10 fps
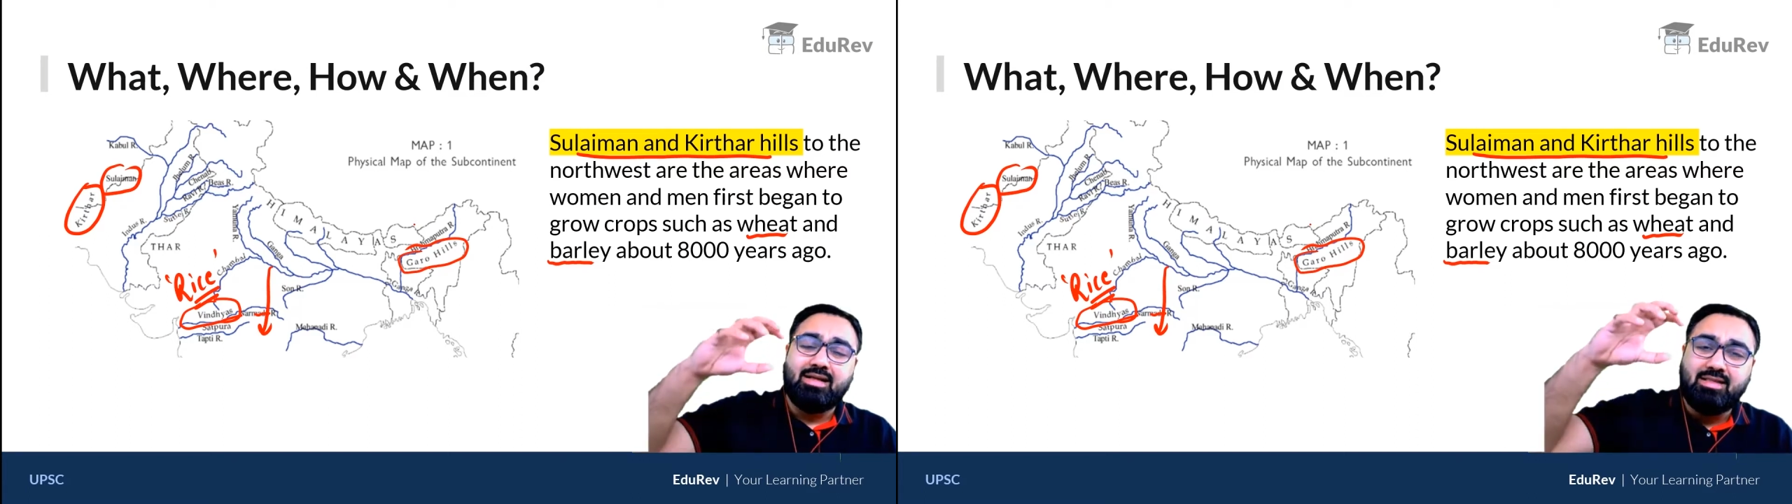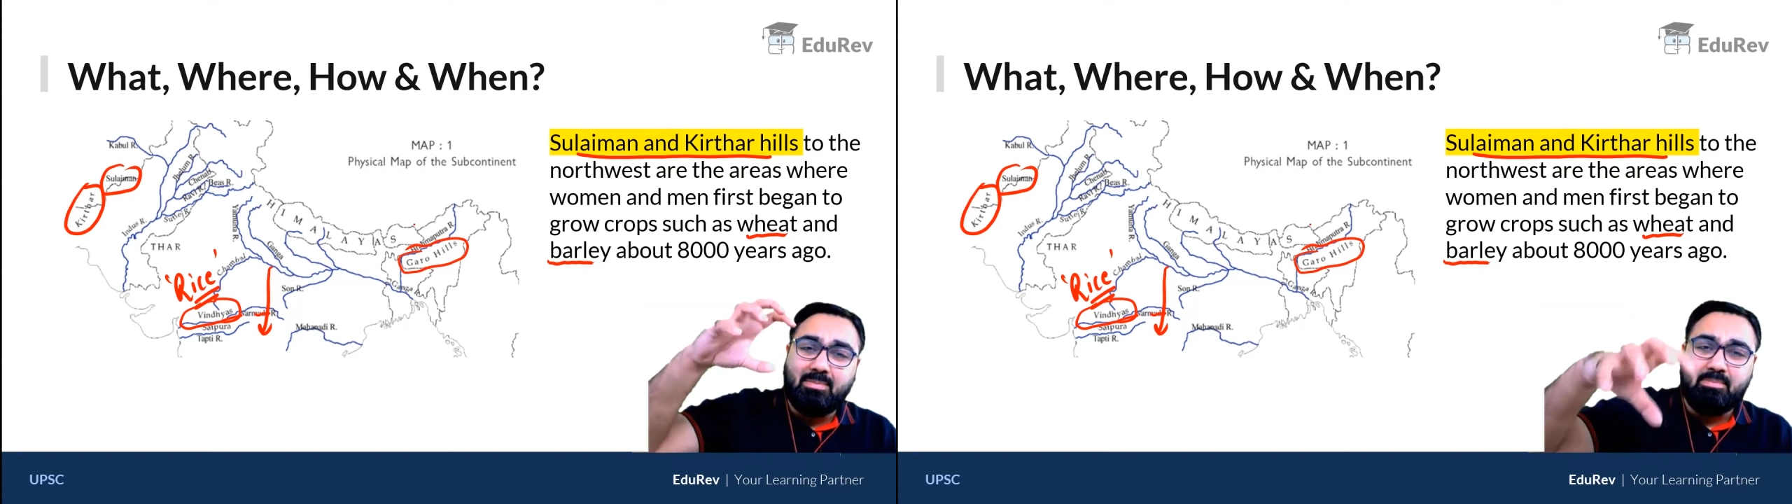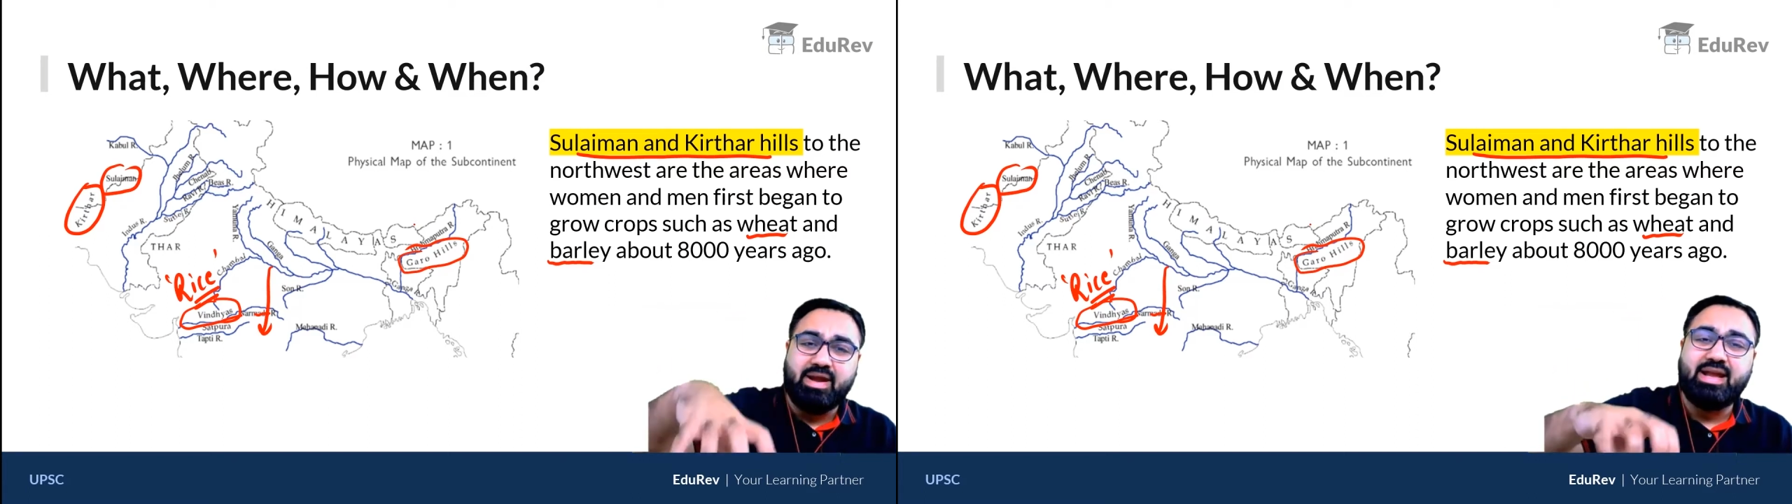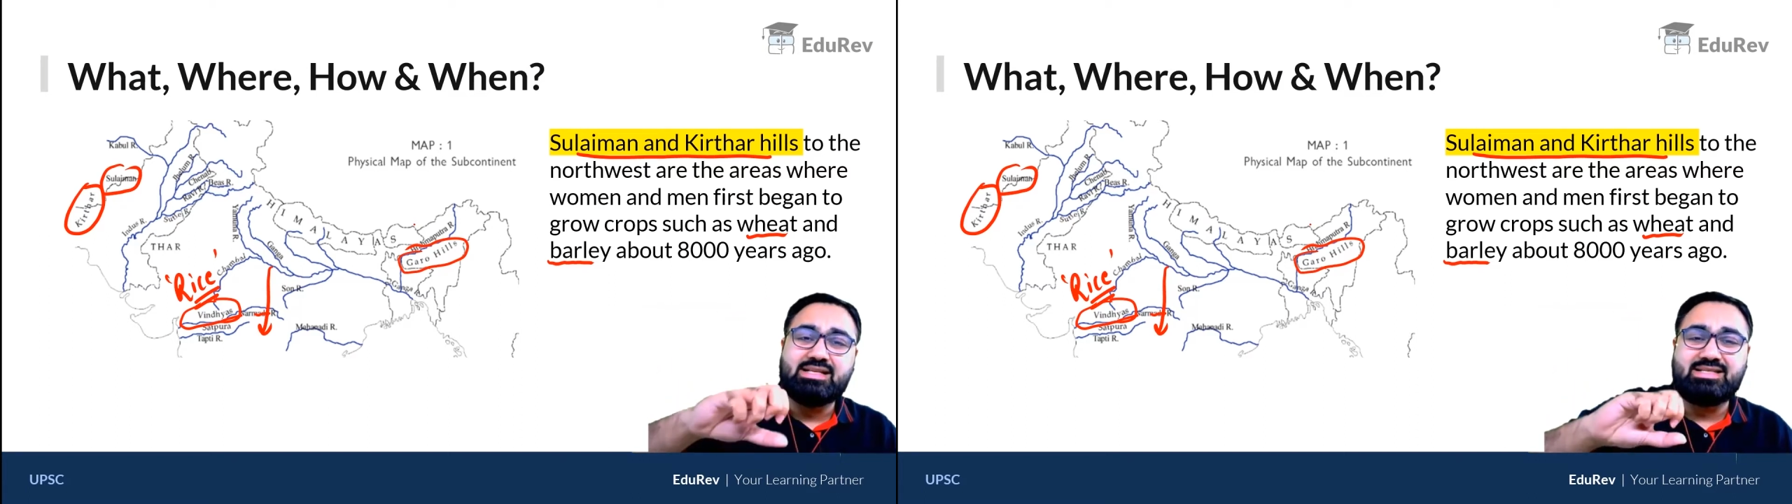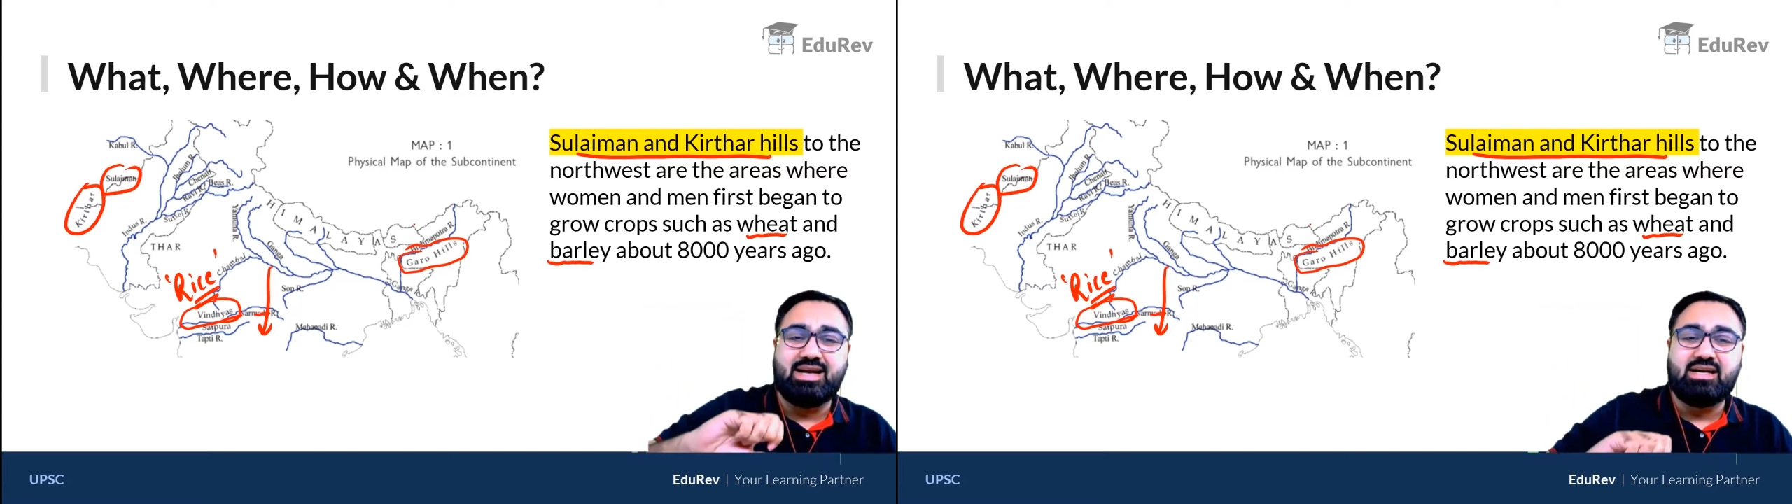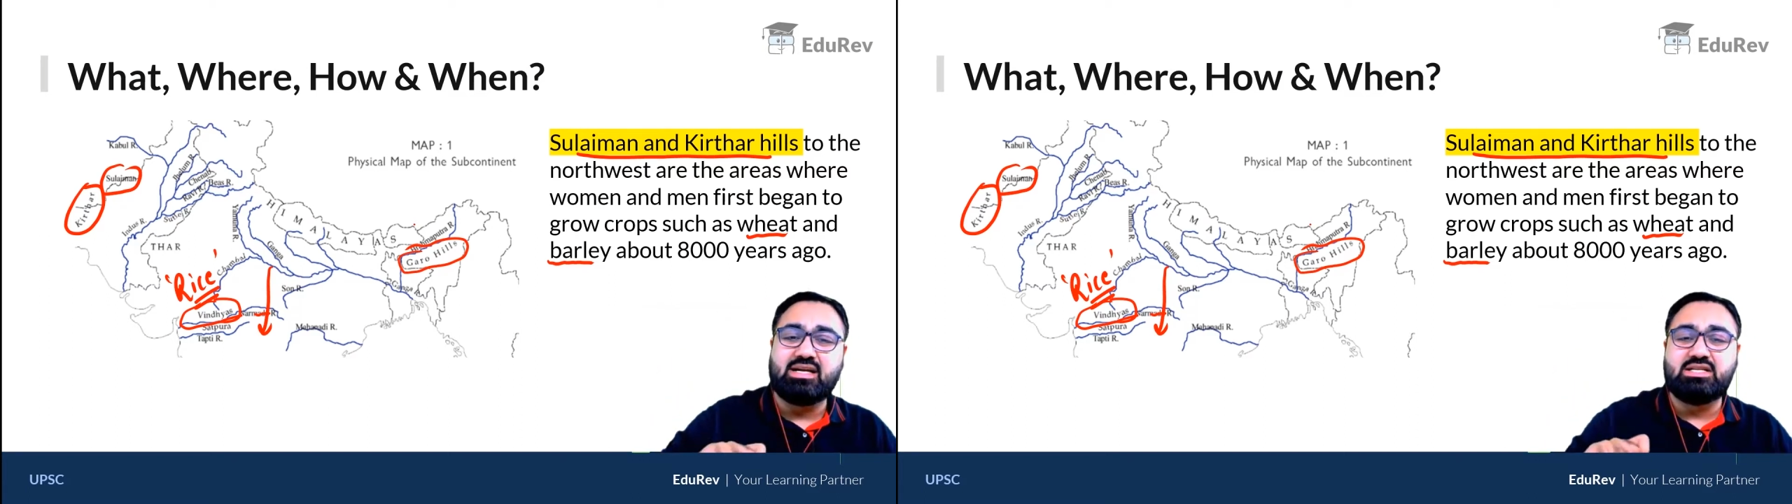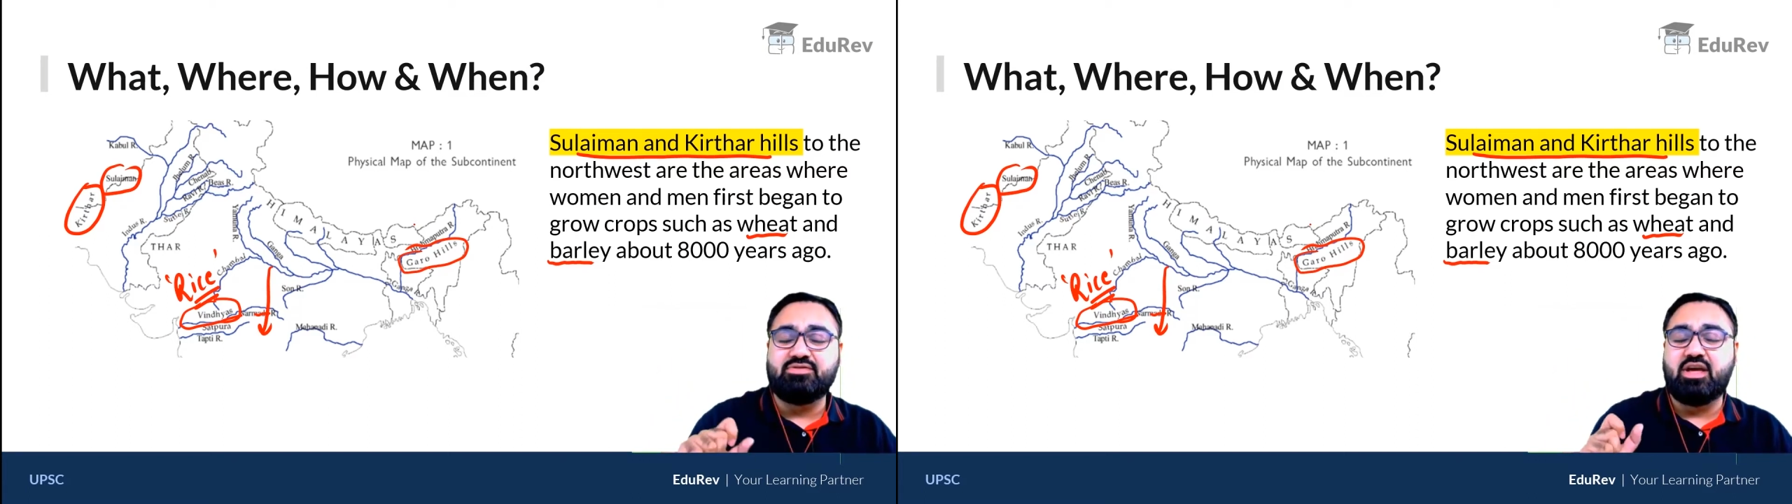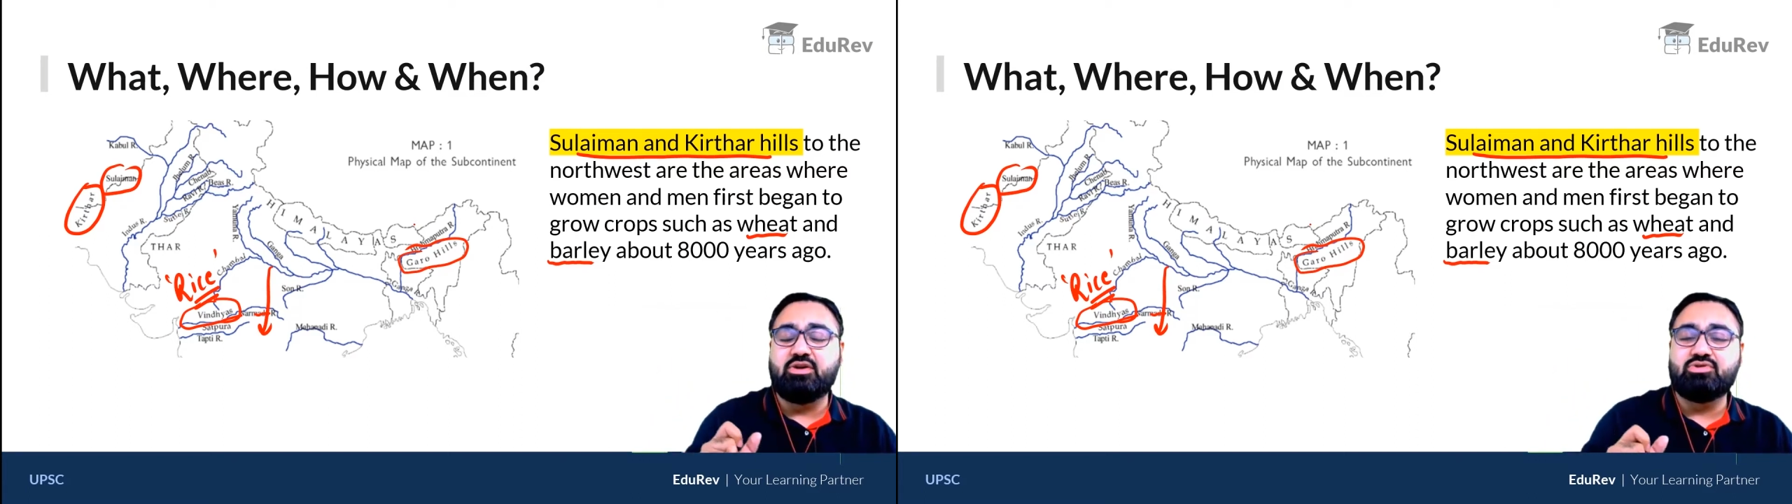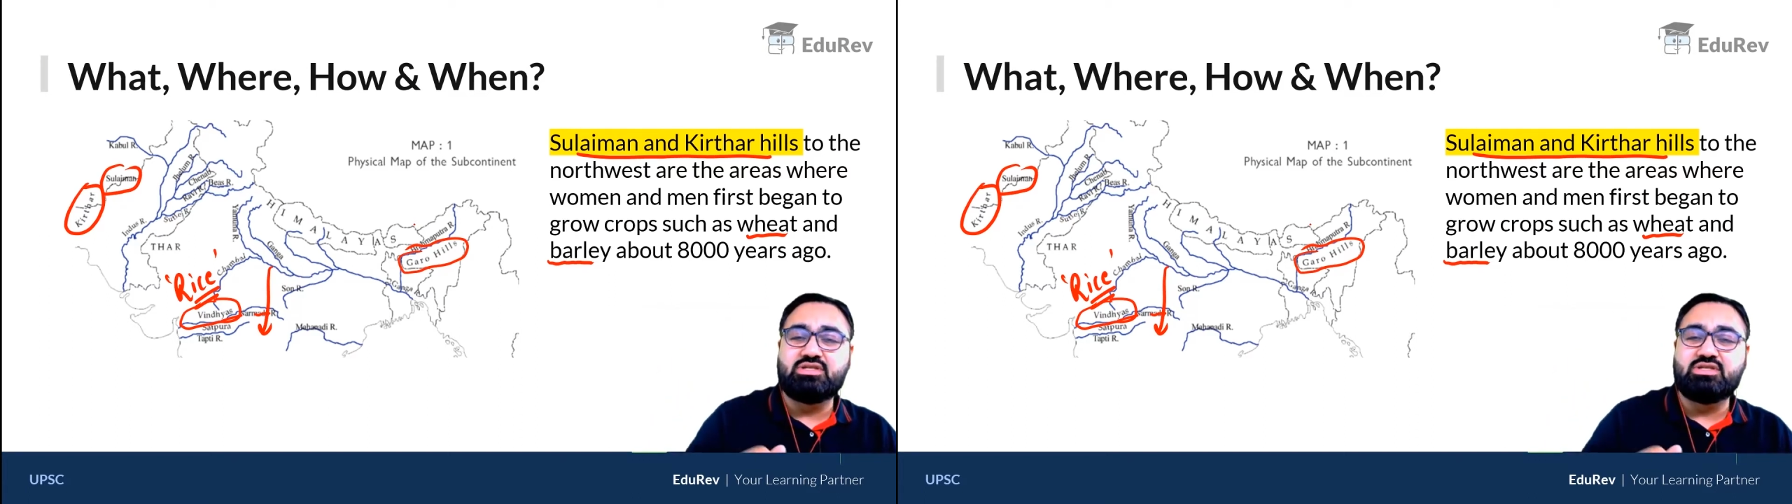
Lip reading: the main centers where you